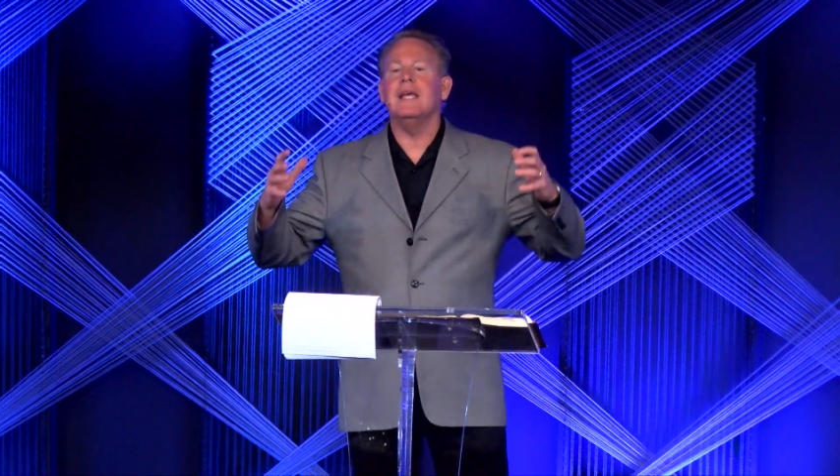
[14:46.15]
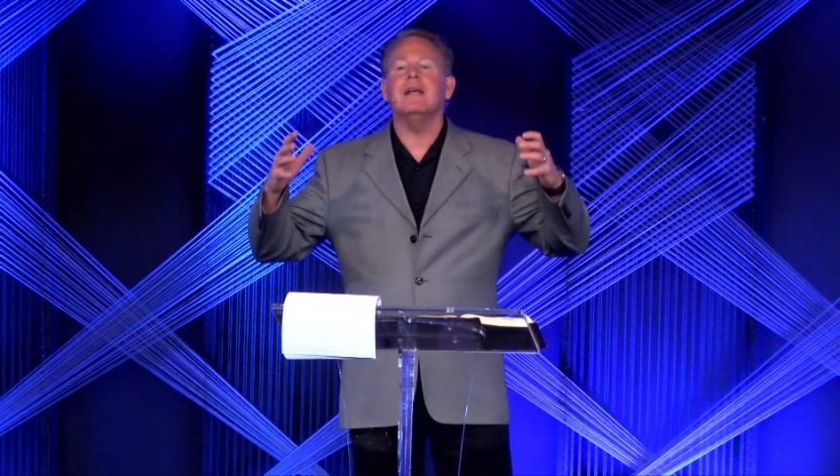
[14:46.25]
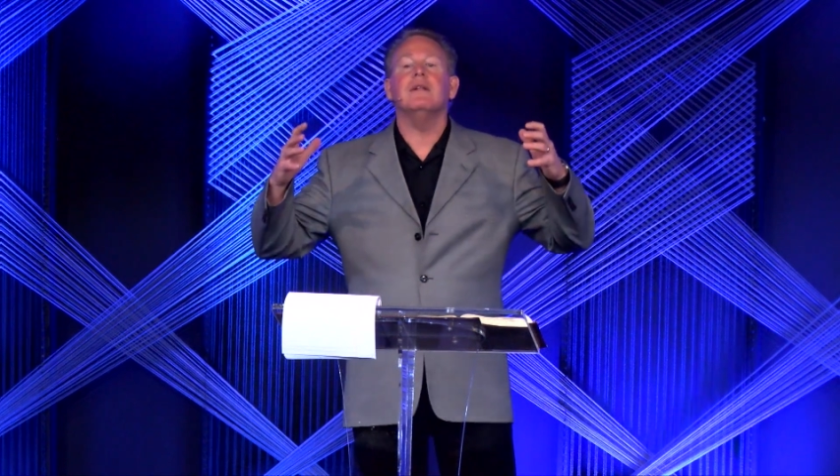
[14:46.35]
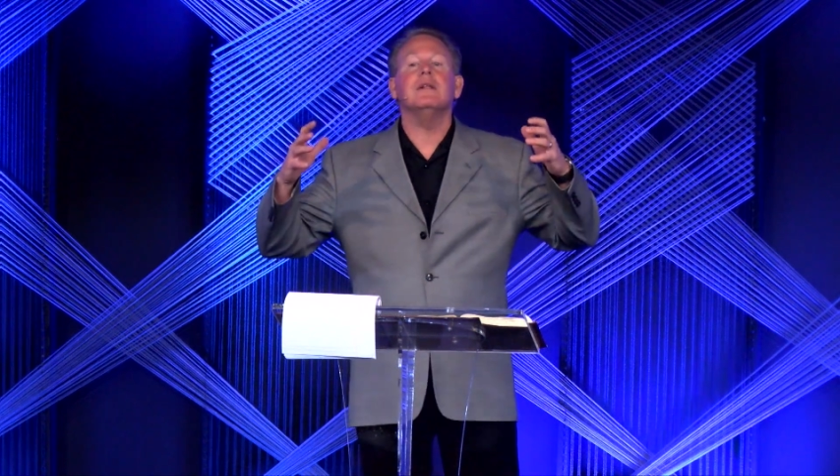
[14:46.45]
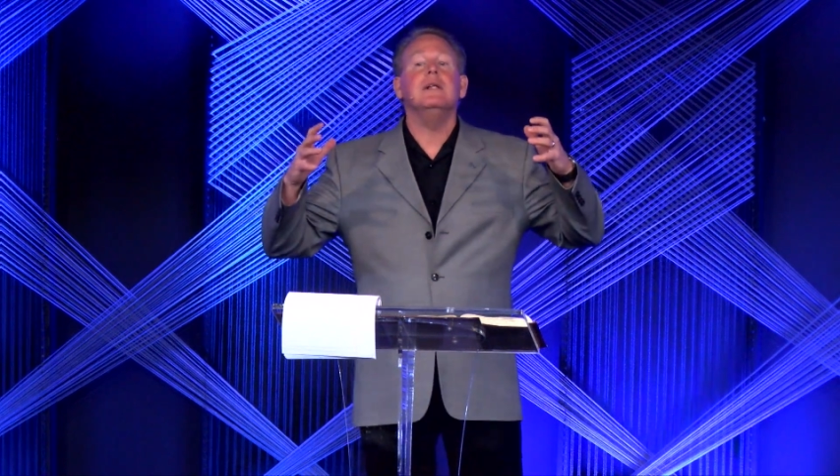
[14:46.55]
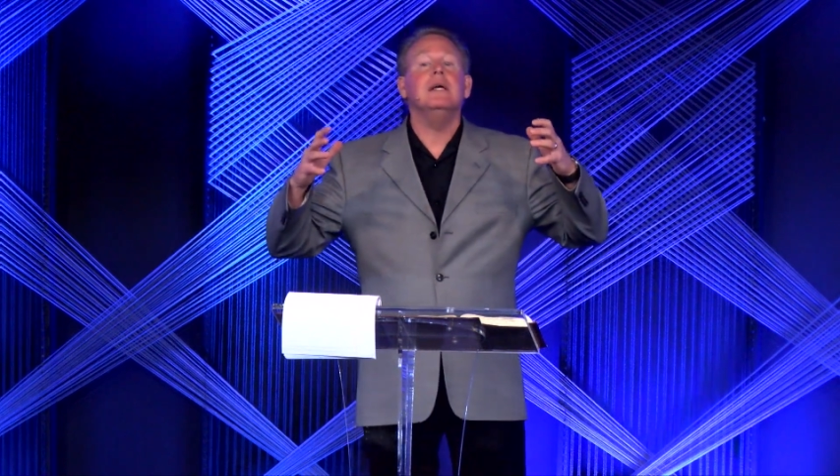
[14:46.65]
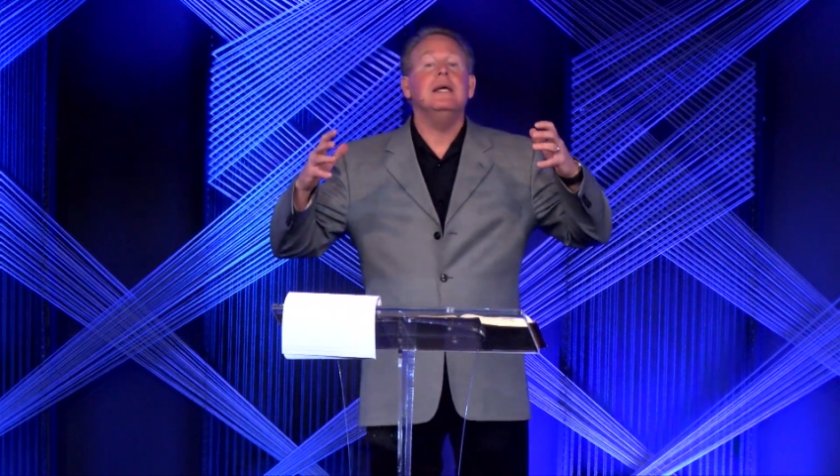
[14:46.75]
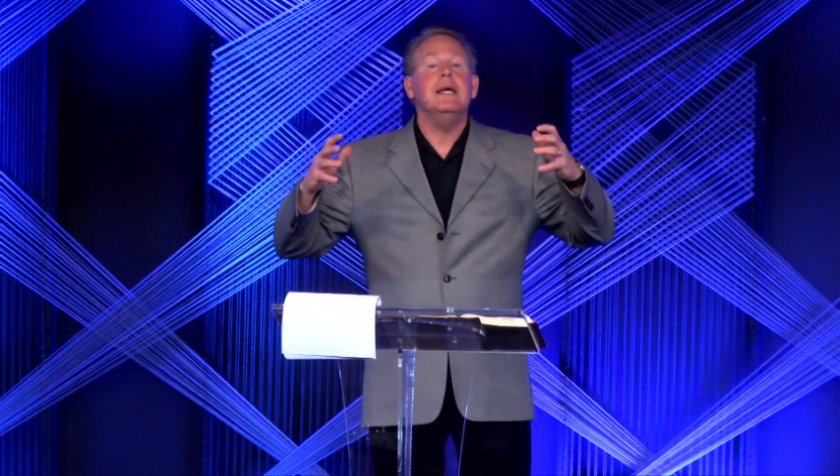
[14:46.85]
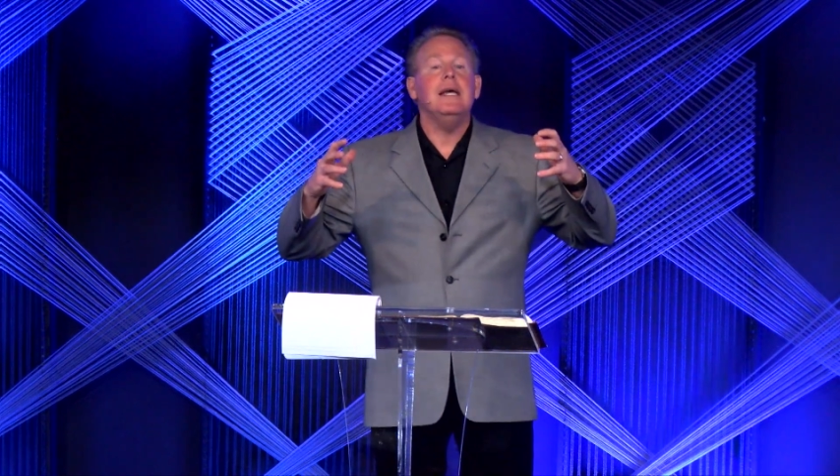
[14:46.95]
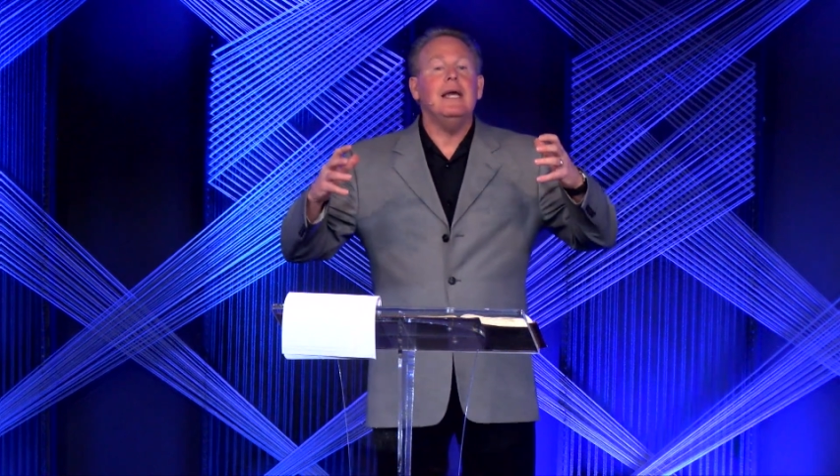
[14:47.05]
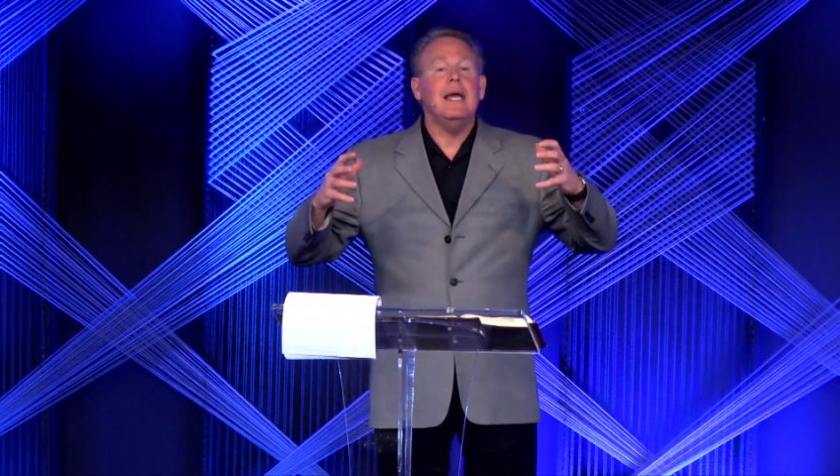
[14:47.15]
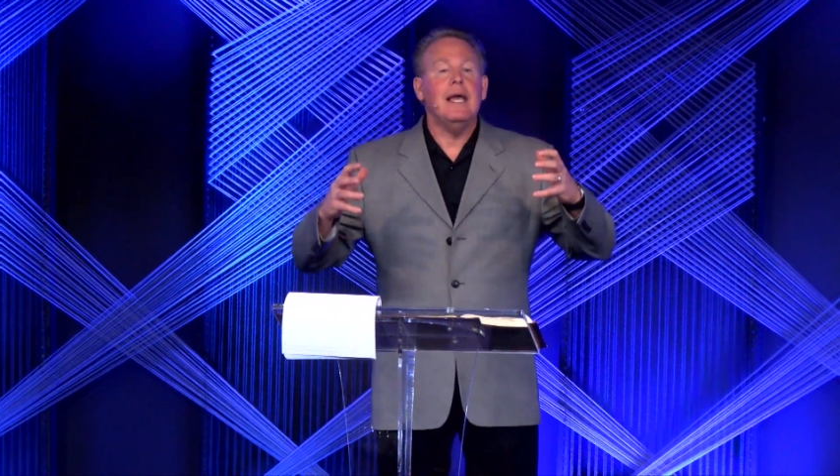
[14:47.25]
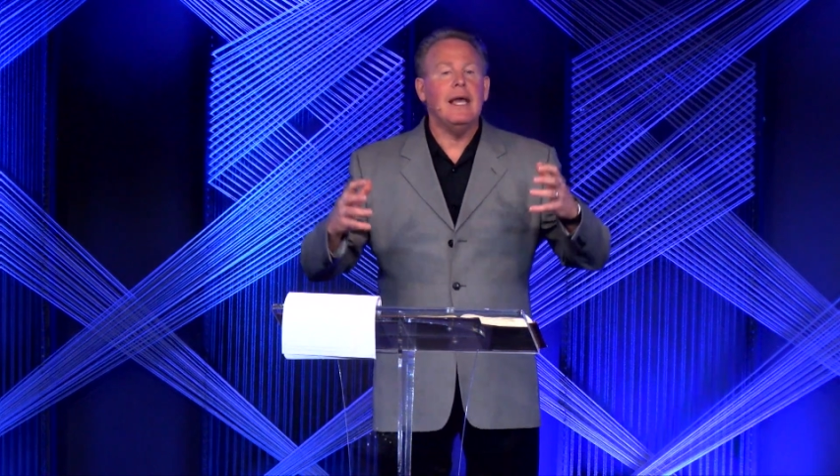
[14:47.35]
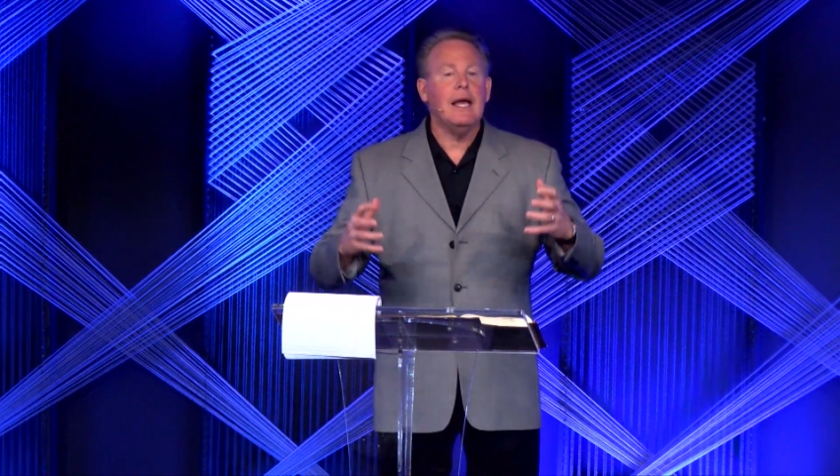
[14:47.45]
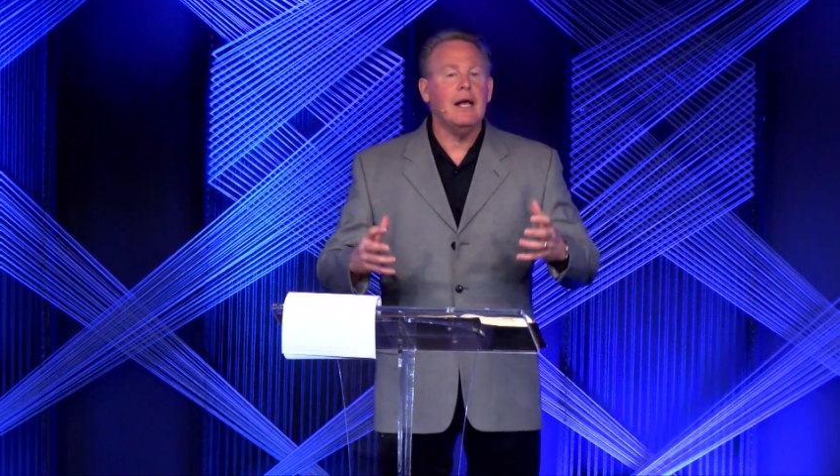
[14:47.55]
He'll
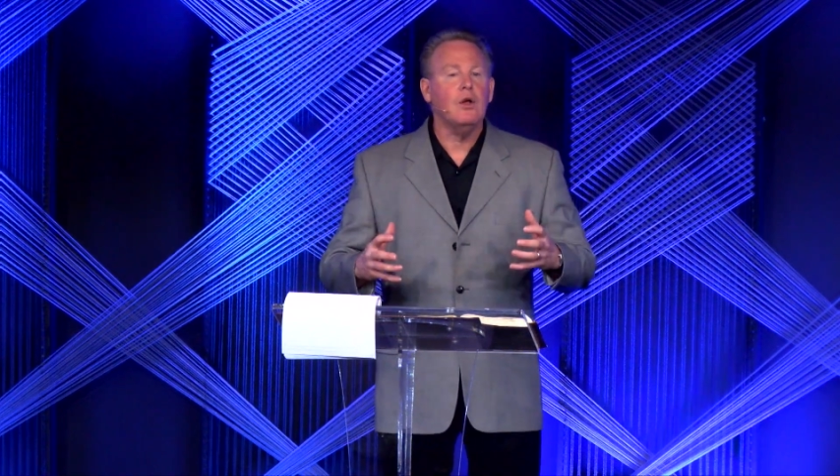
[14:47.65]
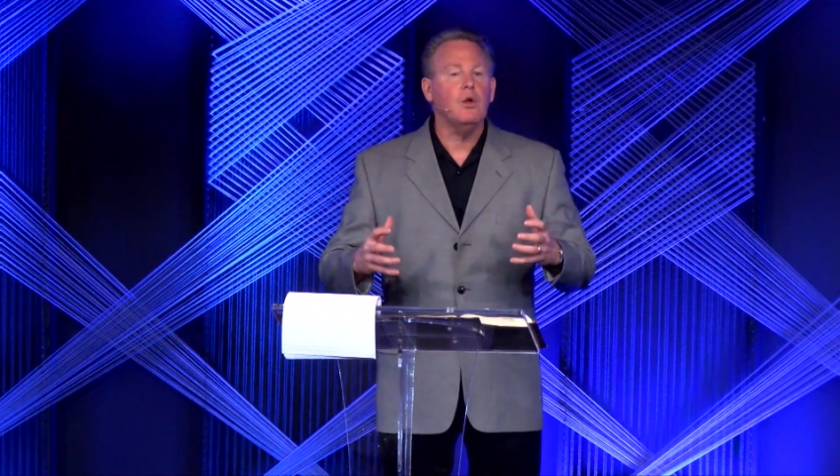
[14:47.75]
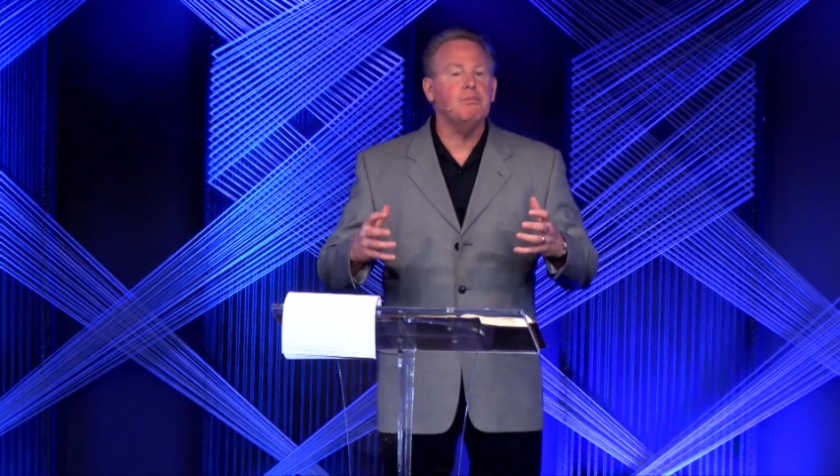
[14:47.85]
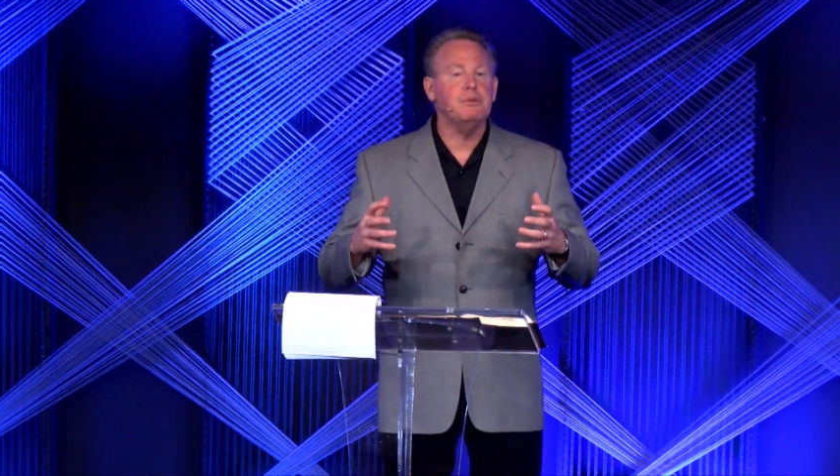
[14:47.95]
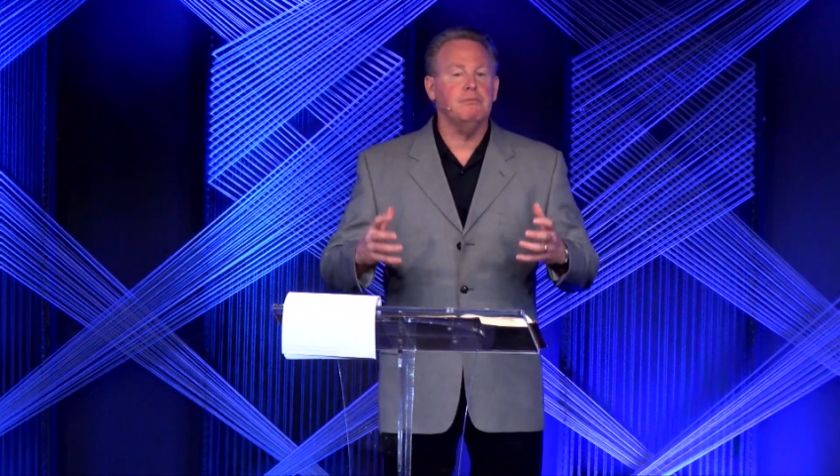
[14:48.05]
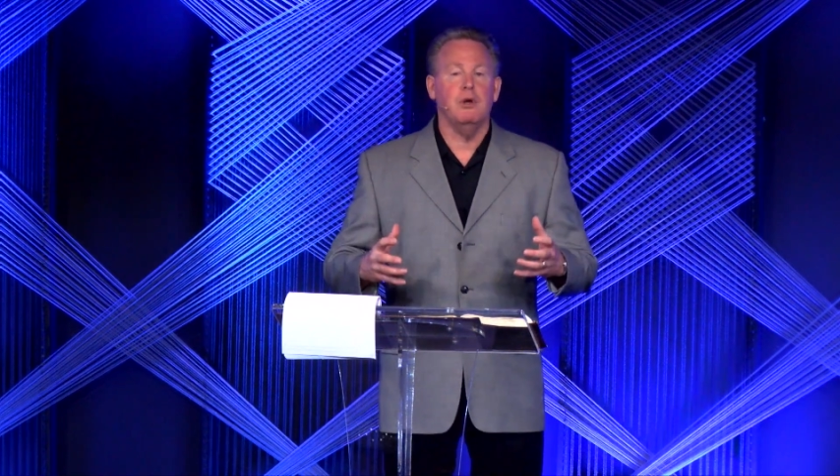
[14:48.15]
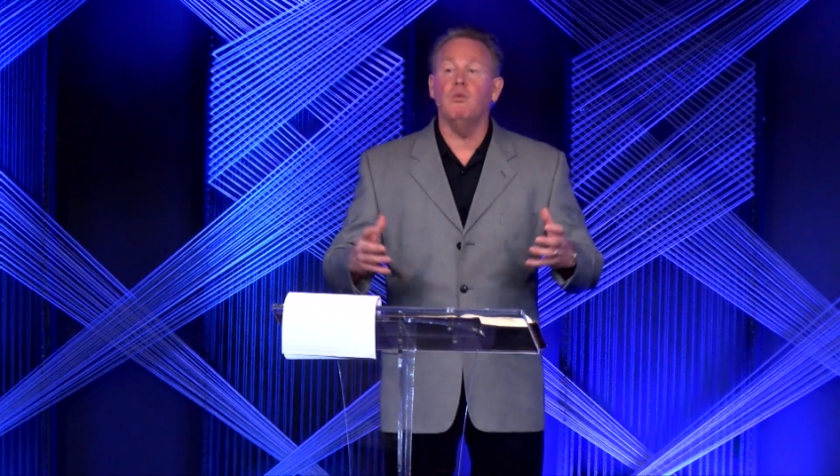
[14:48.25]
help me.